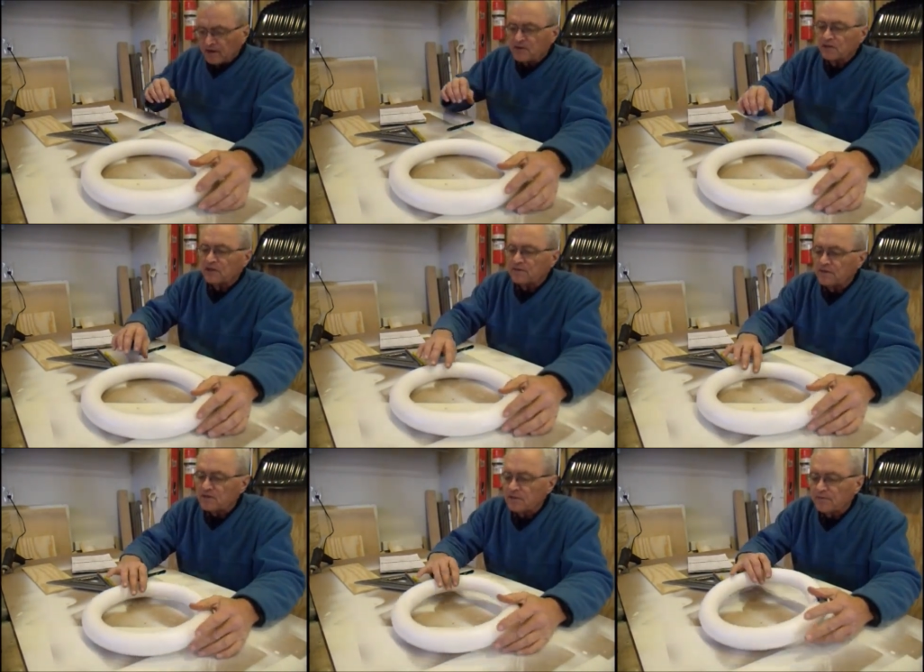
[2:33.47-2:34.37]
I was looking
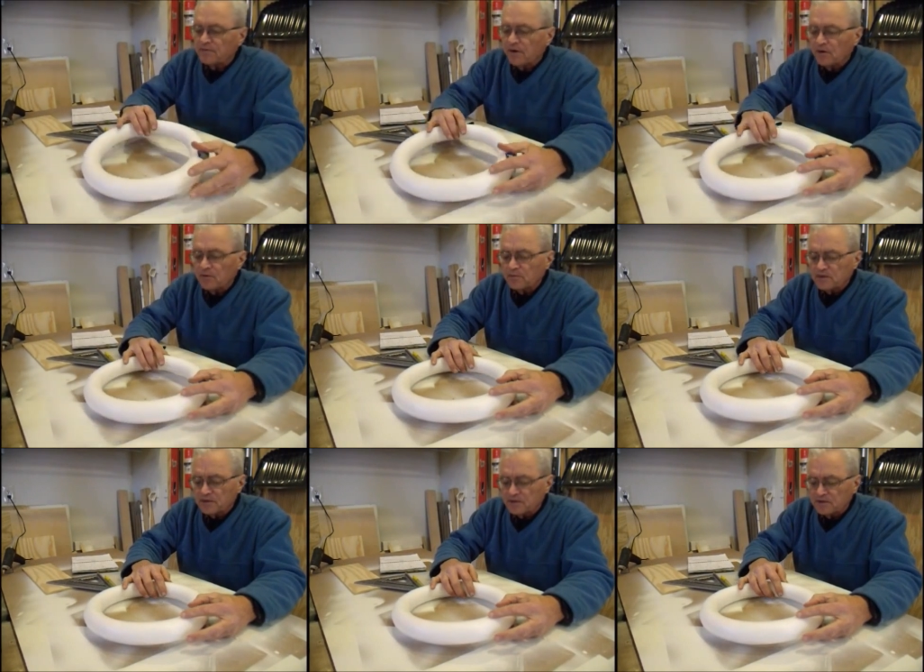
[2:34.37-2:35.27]
for some
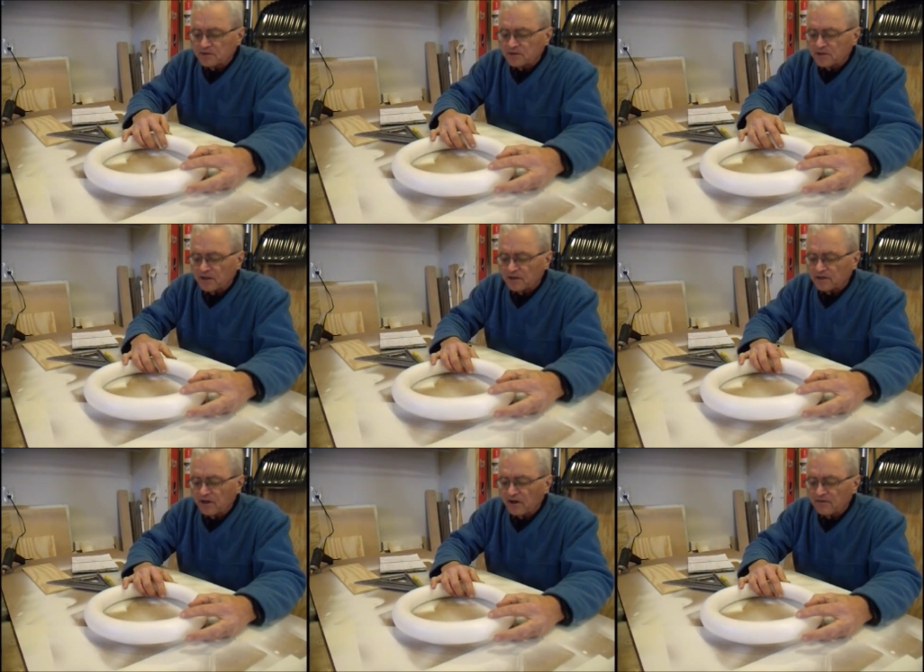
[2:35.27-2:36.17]
foam to
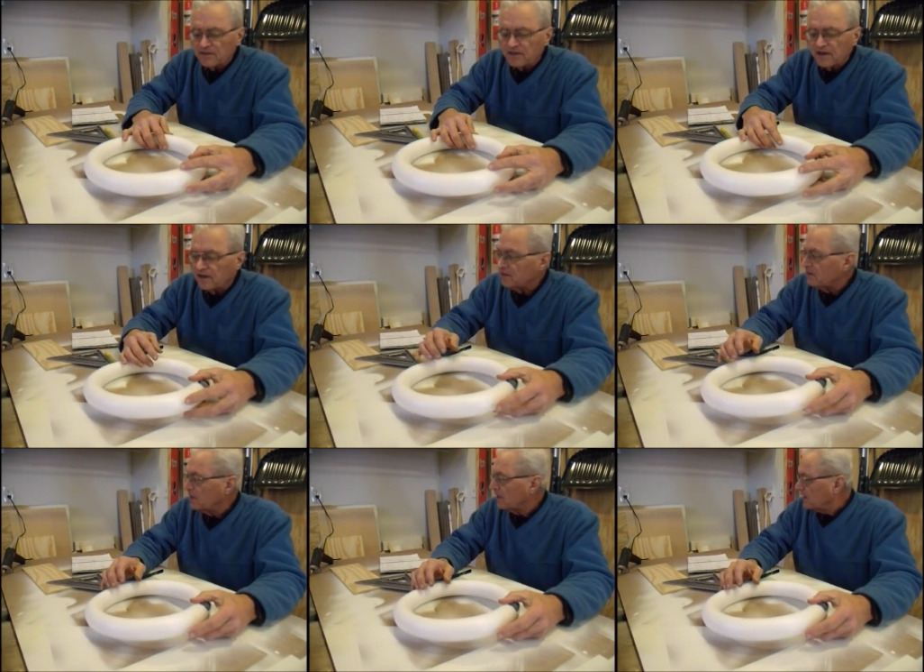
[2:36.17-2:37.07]
start carving on,
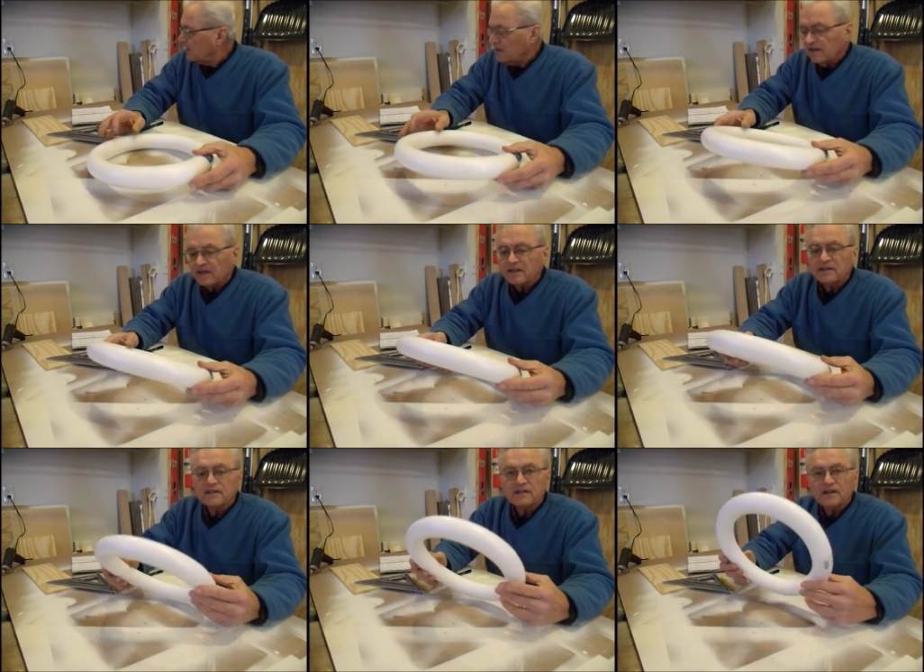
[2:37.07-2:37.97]

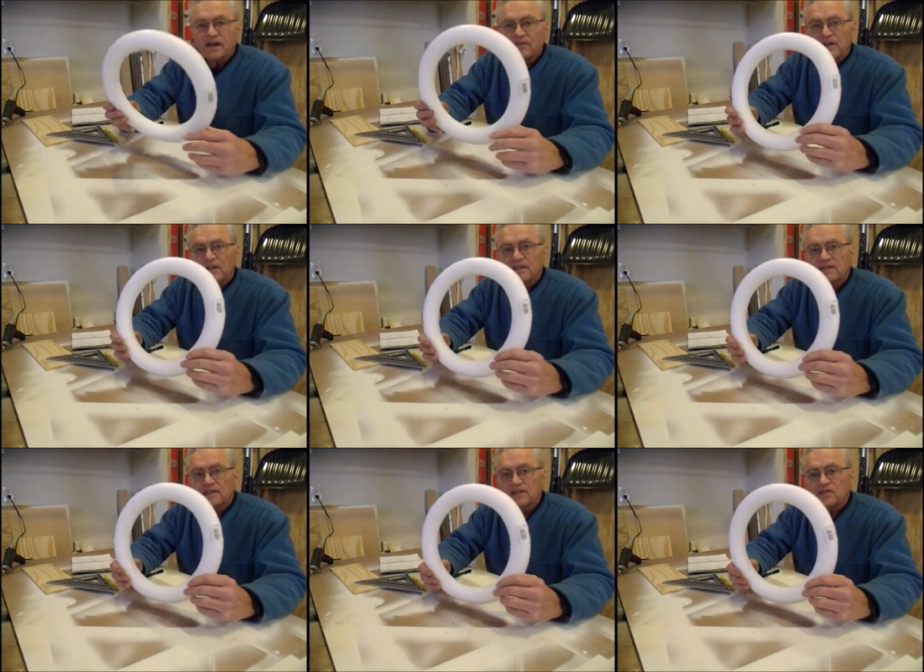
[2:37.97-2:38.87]
and I ran
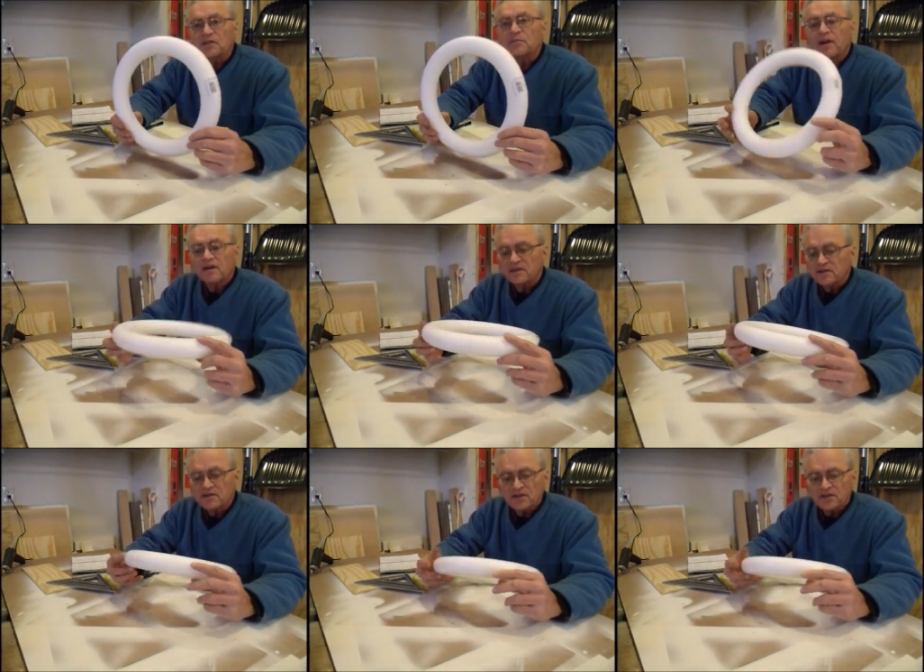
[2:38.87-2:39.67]
into this at Myers.